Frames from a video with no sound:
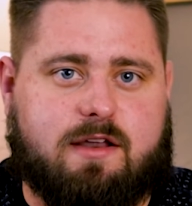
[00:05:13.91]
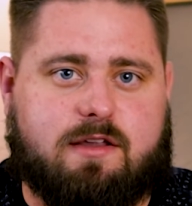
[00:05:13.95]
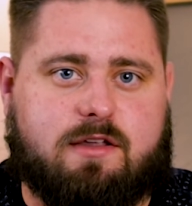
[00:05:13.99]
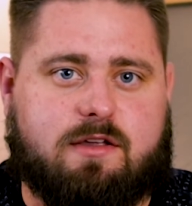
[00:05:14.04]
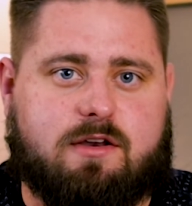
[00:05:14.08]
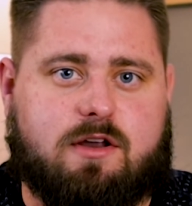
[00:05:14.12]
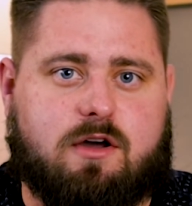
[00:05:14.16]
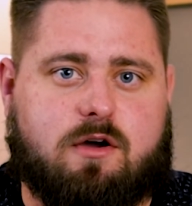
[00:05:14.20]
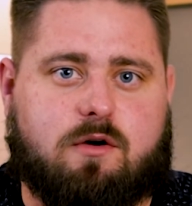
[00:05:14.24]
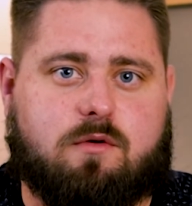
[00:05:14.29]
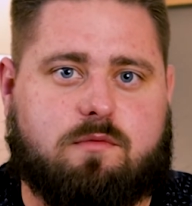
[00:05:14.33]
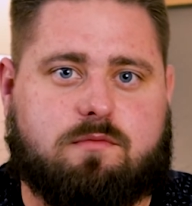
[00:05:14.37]

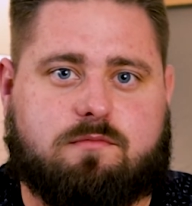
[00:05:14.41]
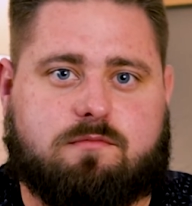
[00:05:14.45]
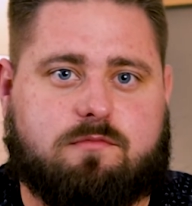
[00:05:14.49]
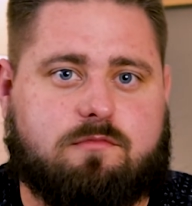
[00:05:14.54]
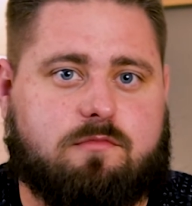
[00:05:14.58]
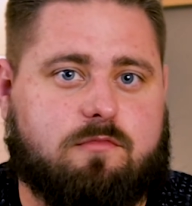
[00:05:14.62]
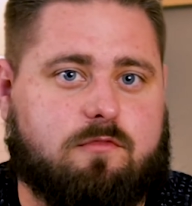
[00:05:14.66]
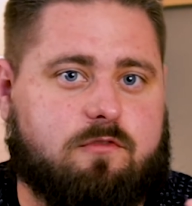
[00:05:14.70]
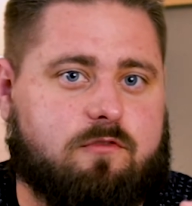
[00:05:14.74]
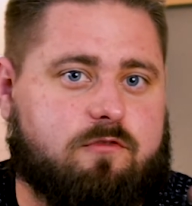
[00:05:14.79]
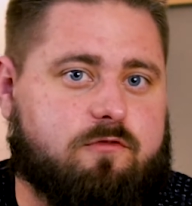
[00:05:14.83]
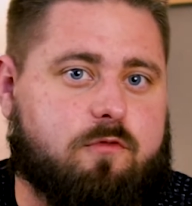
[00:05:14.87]

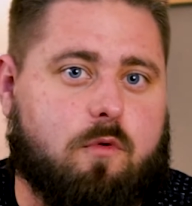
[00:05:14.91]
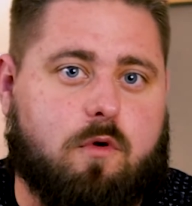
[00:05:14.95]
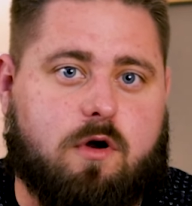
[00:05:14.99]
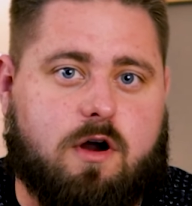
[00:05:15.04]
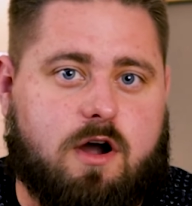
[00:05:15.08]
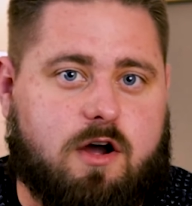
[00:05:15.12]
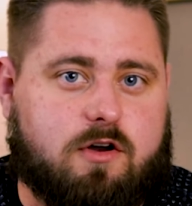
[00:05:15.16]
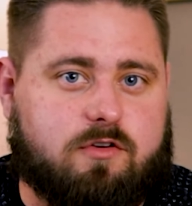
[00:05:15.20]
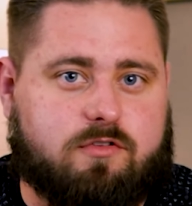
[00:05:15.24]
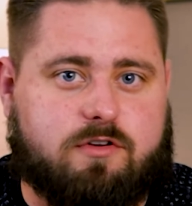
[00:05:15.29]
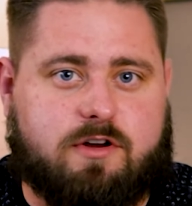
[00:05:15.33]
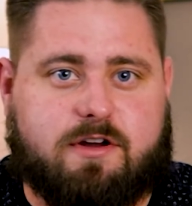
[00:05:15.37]

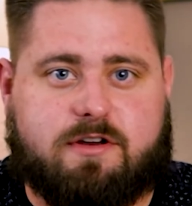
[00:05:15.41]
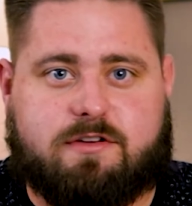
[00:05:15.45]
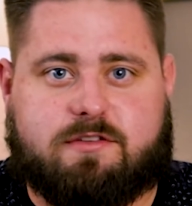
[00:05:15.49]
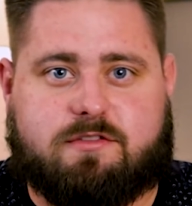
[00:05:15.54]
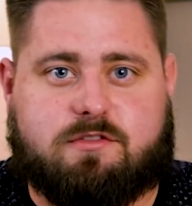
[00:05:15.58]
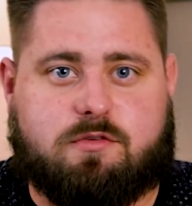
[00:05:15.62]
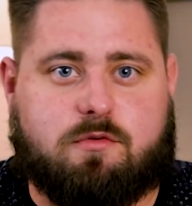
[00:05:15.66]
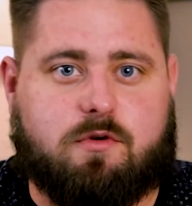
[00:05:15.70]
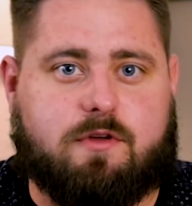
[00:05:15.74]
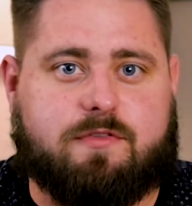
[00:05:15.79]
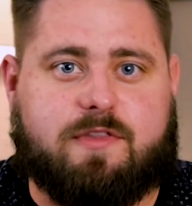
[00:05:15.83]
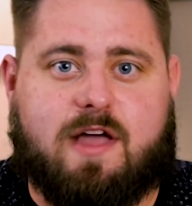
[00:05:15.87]
$400
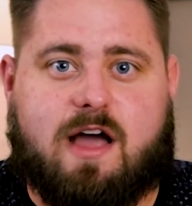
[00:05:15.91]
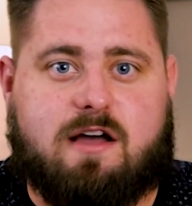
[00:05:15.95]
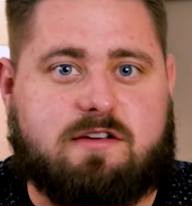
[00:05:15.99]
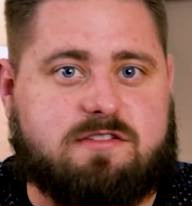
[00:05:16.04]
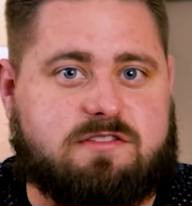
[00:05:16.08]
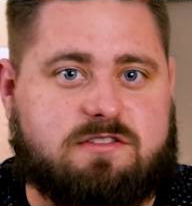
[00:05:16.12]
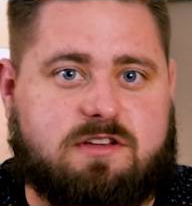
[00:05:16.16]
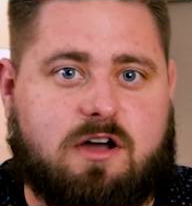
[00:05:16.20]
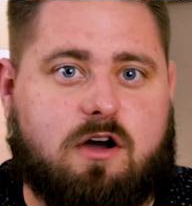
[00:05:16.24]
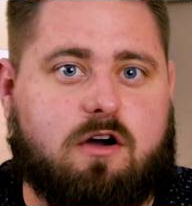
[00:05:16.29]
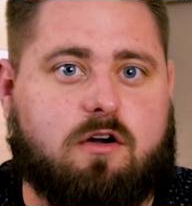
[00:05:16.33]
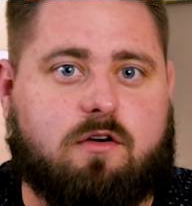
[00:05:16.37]
to
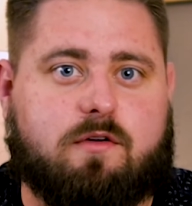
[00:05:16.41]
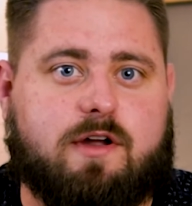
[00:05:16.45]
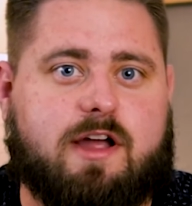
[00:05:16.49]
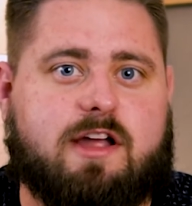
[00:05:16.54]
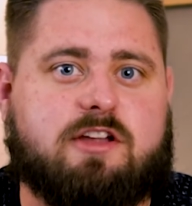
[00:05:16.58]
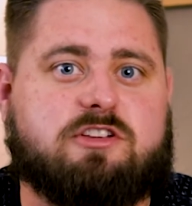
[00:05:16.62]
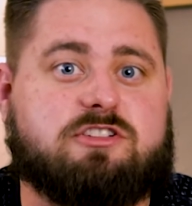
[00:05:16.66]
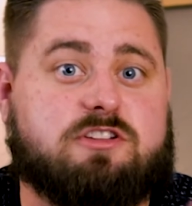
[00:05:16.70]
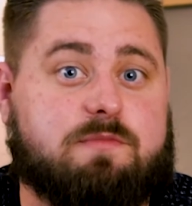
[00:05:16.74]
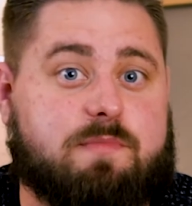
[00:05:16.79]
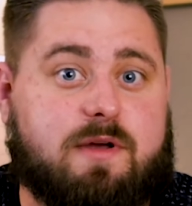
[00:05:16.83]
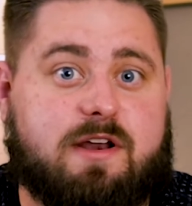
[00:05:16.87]
$1,000
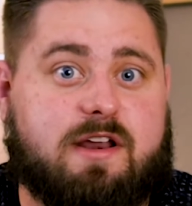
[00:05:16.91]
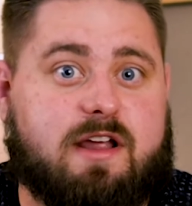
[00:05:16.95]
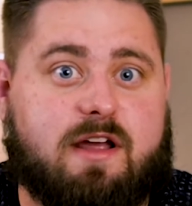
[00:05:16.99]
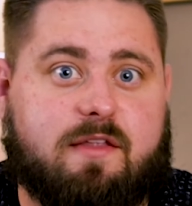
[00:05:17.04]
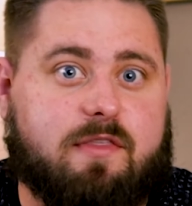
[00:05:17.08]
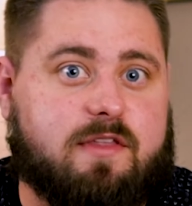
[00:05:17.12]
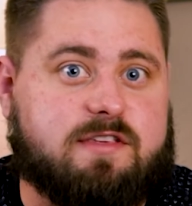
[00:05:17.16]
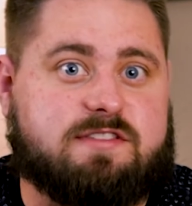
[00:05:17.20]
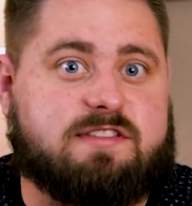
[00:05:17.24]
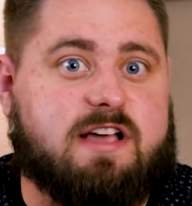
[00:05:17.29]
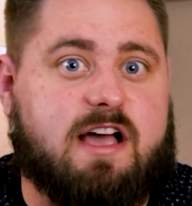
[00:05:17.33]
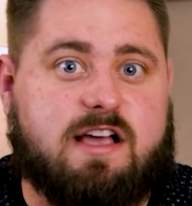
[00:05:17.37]
range, depending on
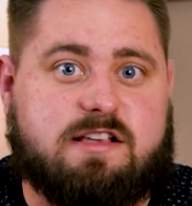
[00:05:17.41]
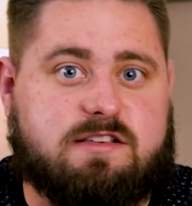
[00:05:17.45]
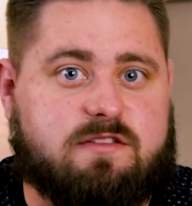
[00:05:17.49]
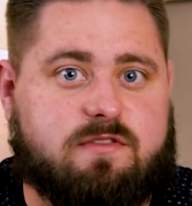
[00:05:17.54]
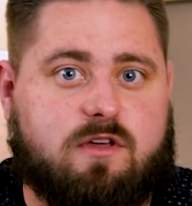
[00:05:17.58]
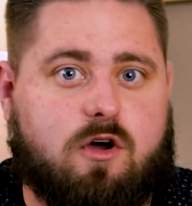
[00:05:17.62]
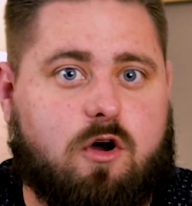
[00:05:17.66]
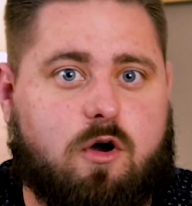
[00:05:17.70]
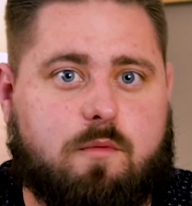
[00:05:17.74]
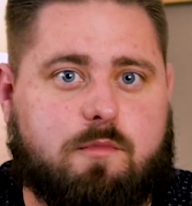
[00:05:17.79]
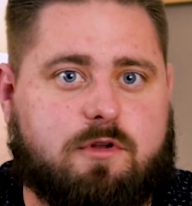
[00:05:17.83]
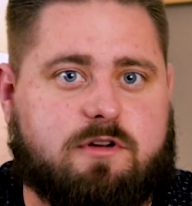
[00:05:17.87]
the size of the
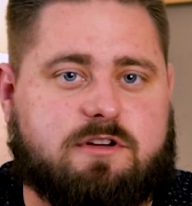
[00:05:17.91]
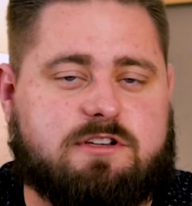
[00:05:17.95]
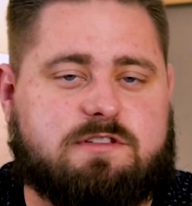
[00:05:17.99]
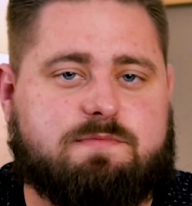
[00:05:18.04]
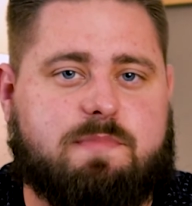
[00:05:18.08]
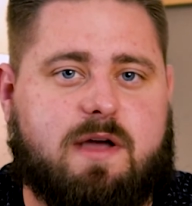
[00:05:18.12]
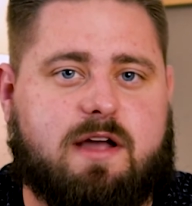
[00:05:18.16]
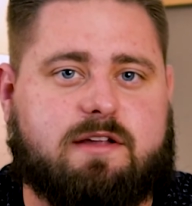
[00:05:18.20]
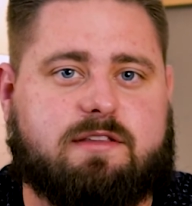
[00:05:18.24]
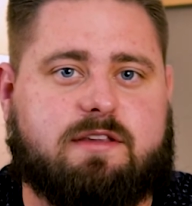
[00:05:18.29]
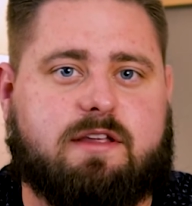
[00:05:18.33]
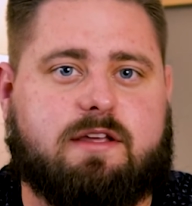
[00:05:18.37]
home you're
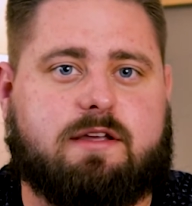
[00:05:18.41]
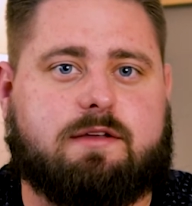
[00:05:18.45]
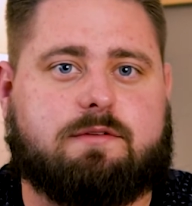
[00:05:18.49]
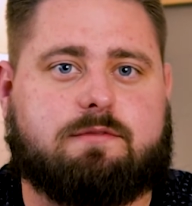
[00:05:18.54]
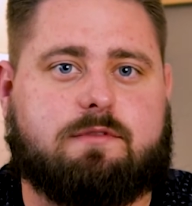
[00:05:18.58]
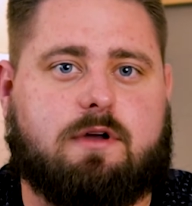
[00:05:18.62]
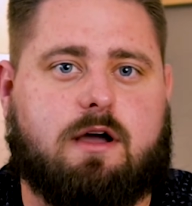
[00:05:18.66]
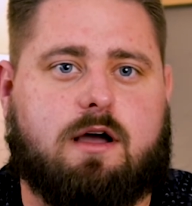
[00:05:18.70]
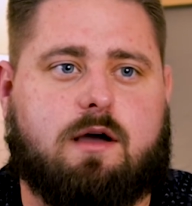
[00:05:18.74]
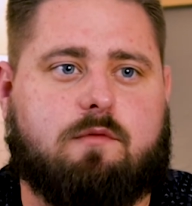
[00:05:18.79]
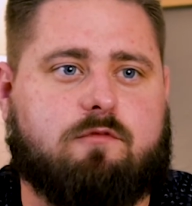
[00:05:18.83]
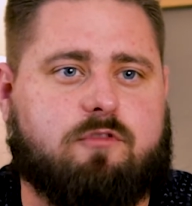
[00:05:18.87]
inspecting,
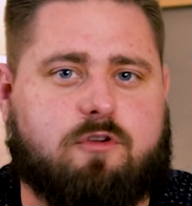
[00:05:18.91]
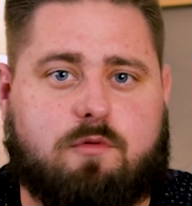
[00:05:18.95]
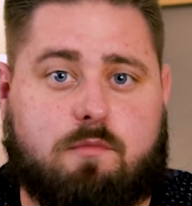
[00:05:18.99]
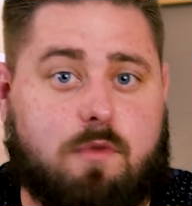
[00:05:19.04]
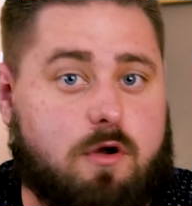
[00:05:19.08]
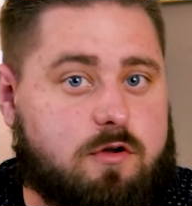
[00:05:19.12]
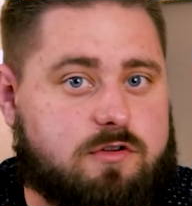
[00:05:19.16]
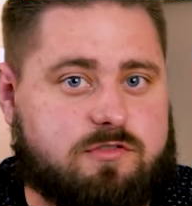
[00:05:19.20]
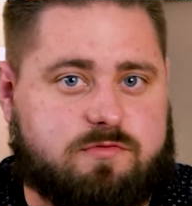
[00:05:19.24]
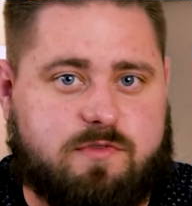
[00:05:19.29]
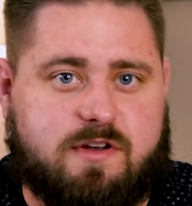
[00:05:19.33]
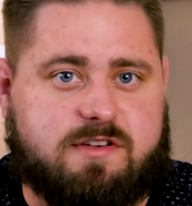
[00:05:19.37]
for
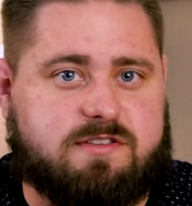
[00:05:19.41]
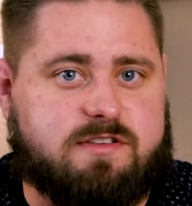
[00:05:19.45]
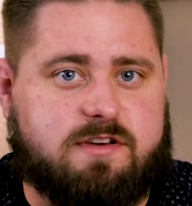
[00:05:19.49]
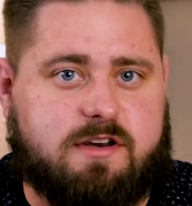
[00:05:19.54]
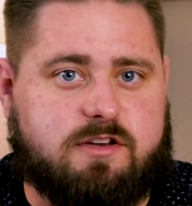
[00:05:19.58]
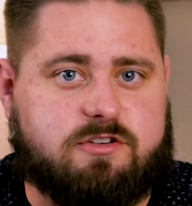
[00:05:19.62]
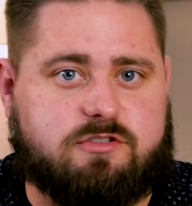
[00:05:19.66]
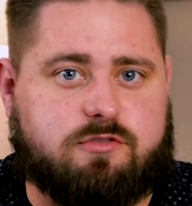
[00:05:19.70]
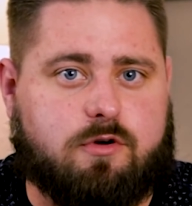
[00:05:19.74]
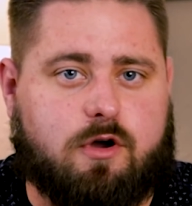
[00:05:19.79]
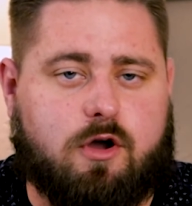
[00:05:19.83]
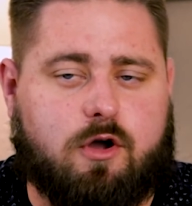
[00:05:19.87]
most
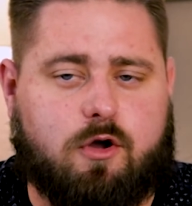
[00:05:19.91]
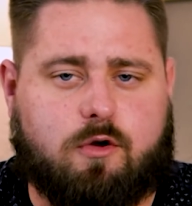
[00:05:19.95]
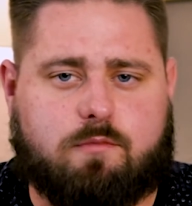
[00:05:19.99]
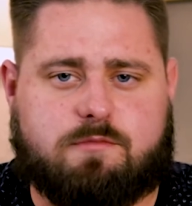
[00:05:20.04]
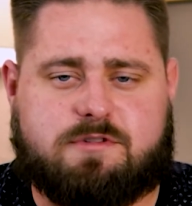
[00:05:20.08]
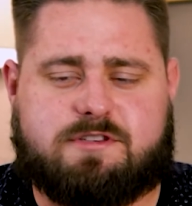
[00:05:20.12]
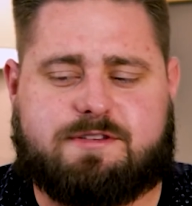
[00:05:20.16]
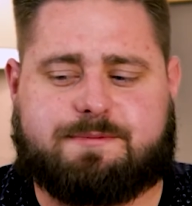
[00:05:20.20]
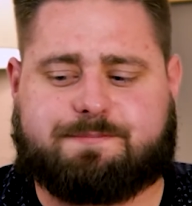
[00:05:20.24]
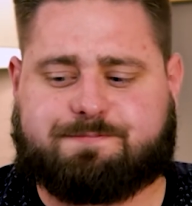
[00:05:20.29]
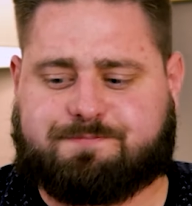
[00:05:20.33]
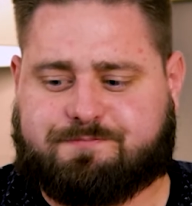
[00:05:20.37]
residential
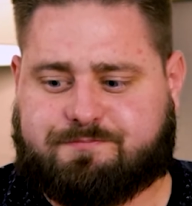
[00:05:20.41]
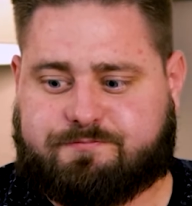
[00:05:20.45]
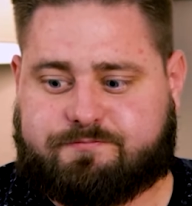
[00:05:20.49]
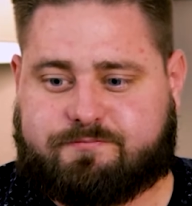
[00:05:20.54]
homes,